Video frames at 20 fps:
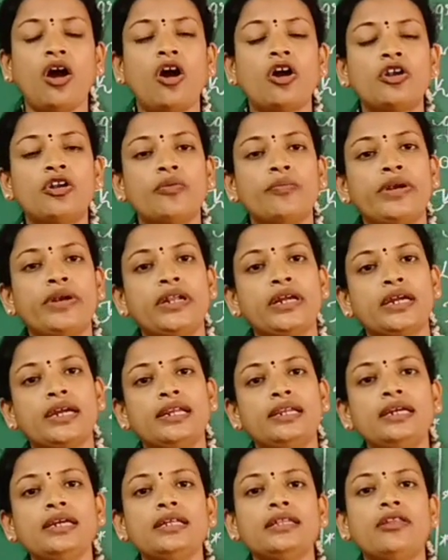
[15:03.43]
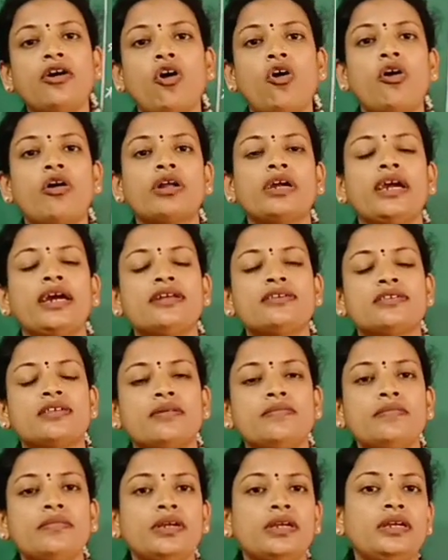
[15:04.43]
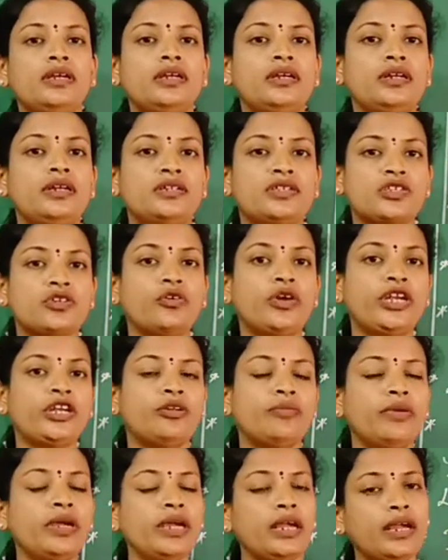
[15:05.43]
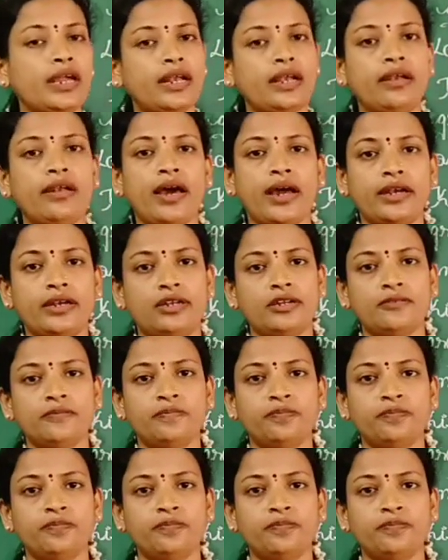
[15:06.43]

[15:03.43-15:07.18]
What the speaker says: automatically the organism it's going to be died.